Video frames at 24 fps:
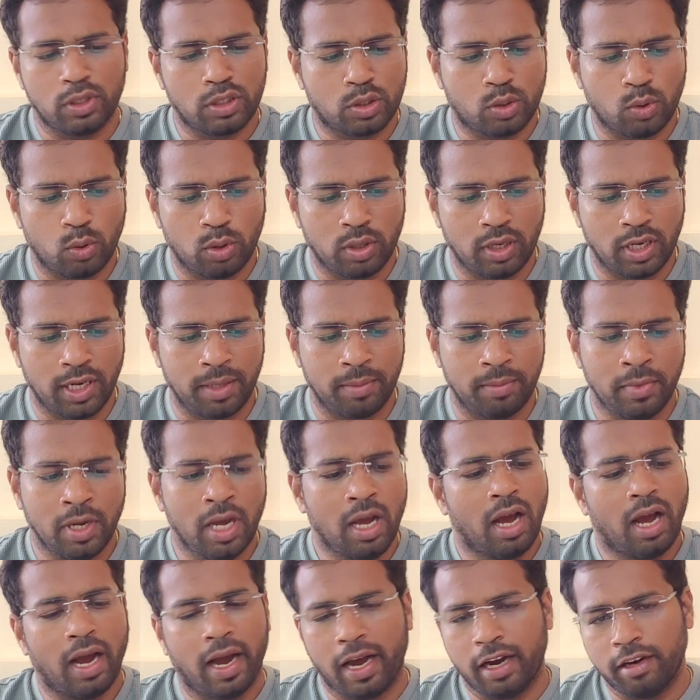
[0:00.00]
store name,
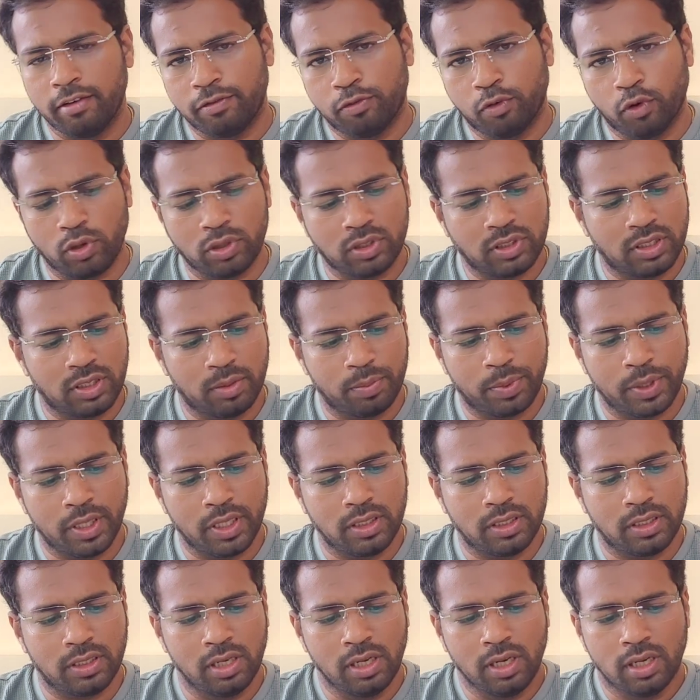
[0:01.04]
and fourth step
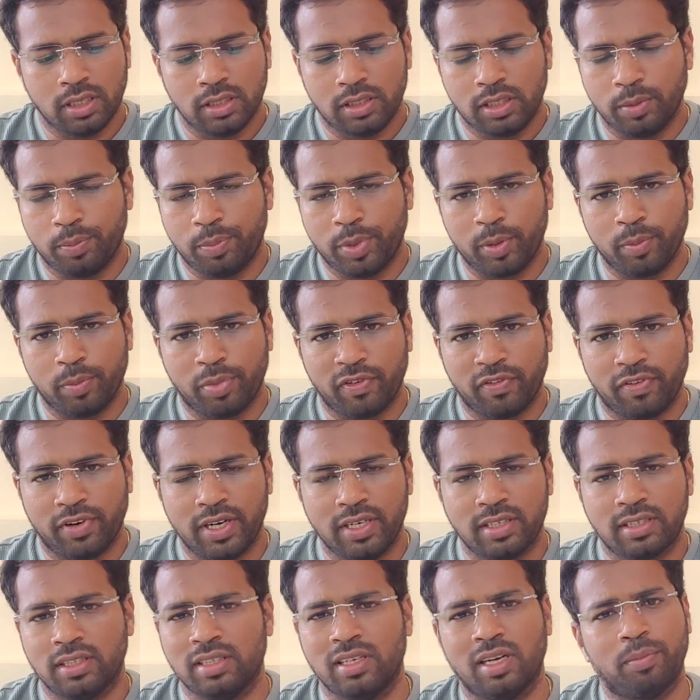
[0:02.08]
is shipping
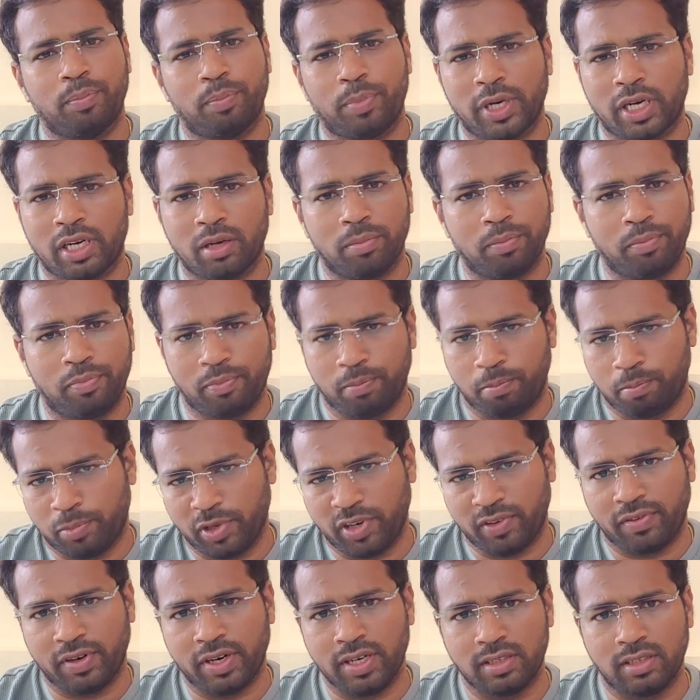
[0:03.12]
preferences and pickup
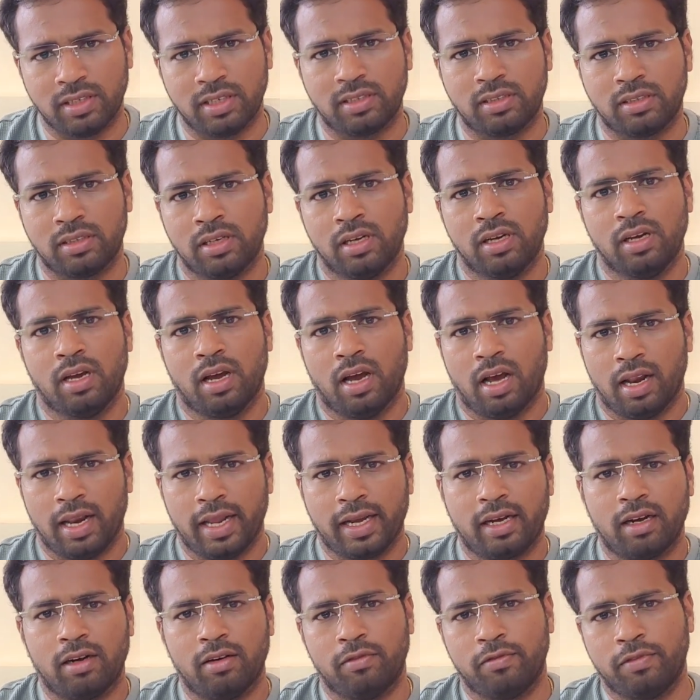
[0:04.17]
preferences,
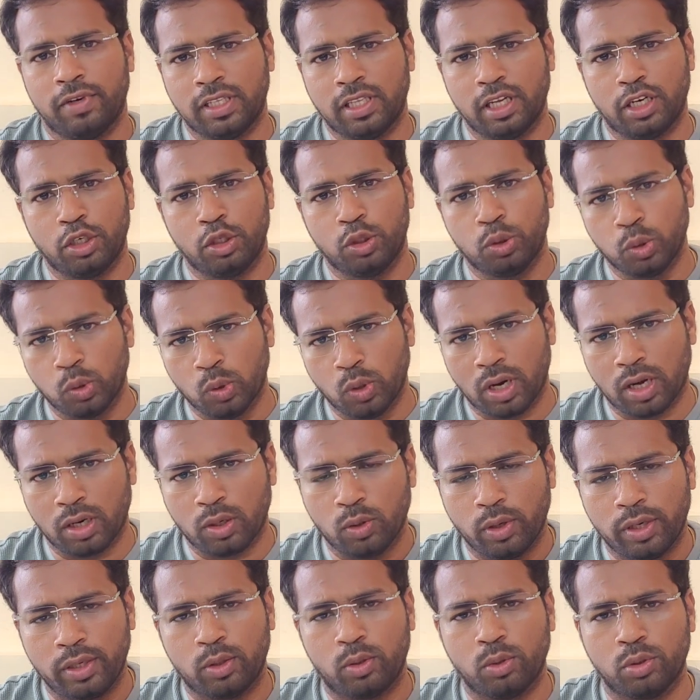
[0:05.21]
like whether you are
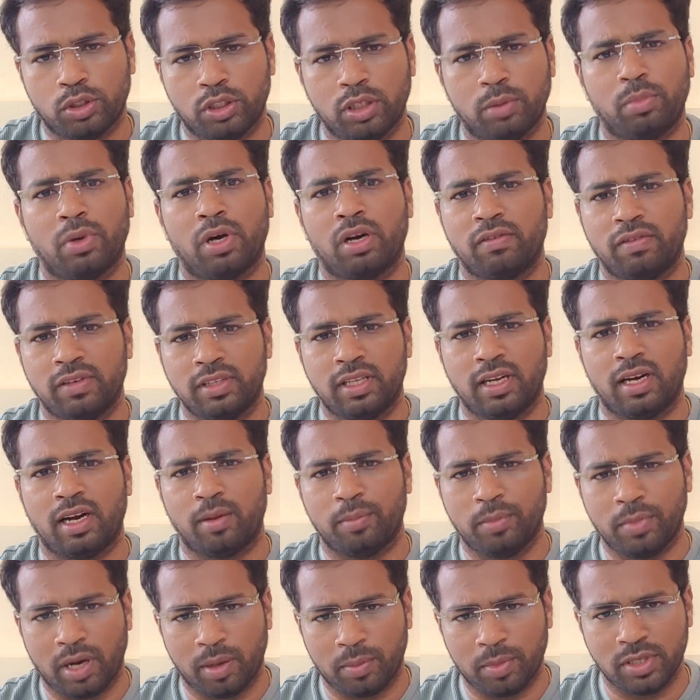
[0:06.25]
going to ship or whether
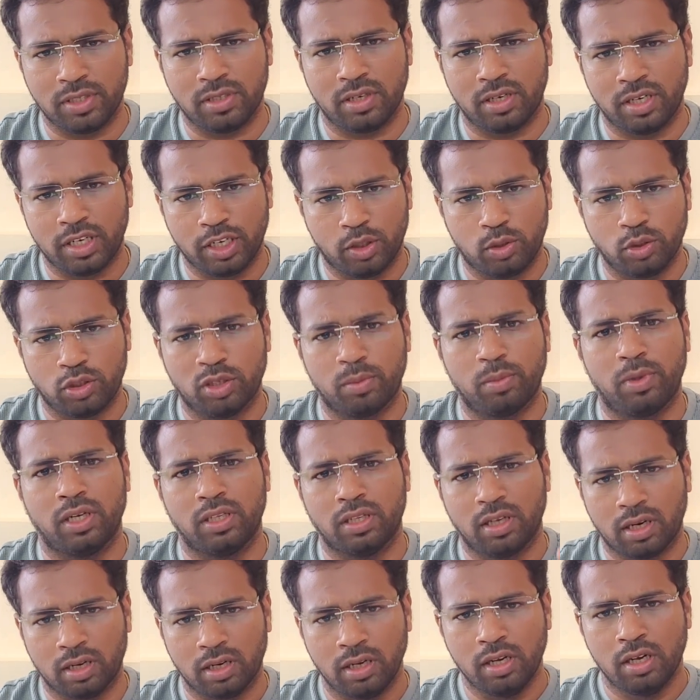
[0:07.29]
Amazon need to ship
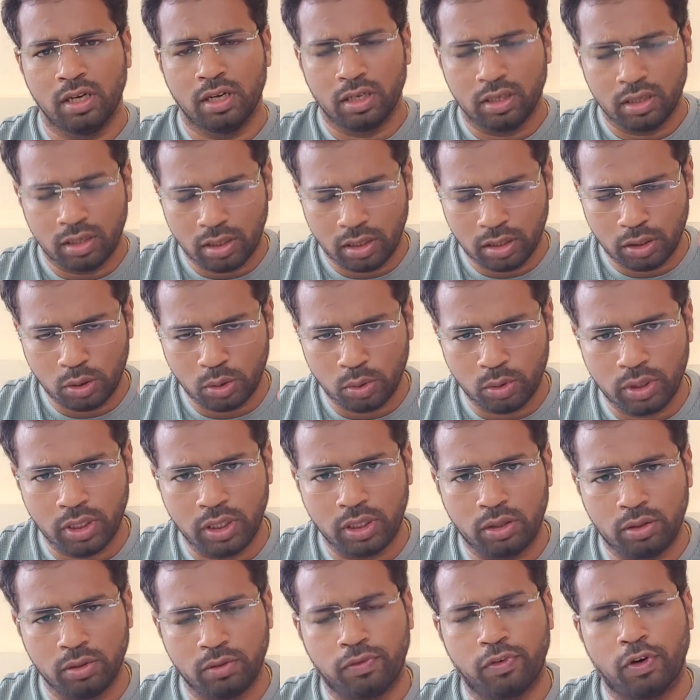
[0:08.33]
other, you
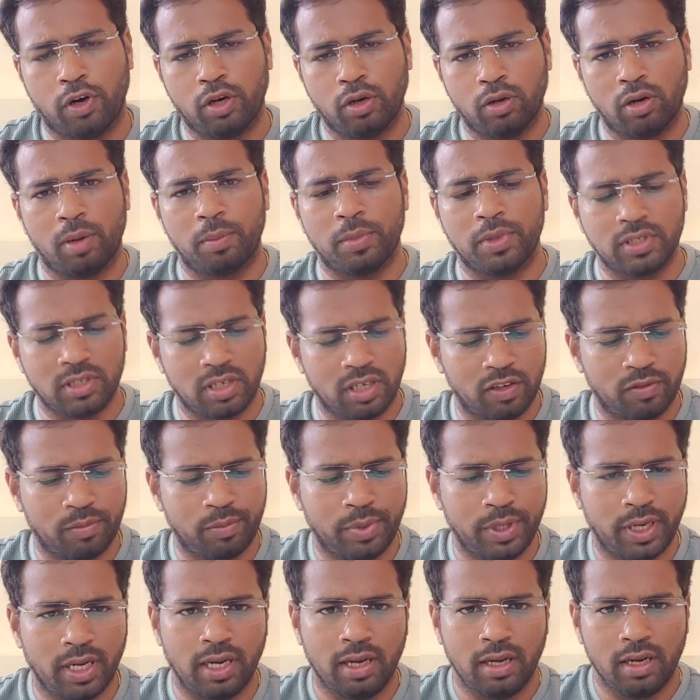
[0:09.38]
need to follow Amazon
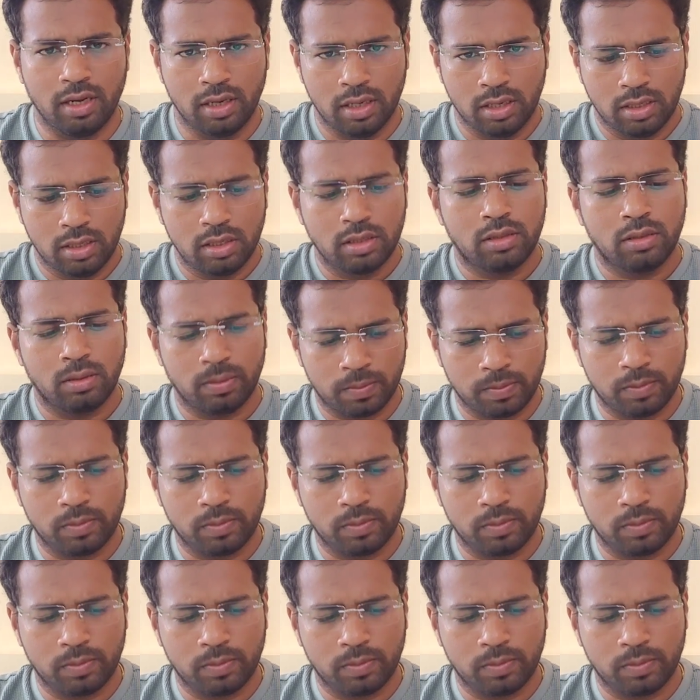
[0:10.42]
FBA. So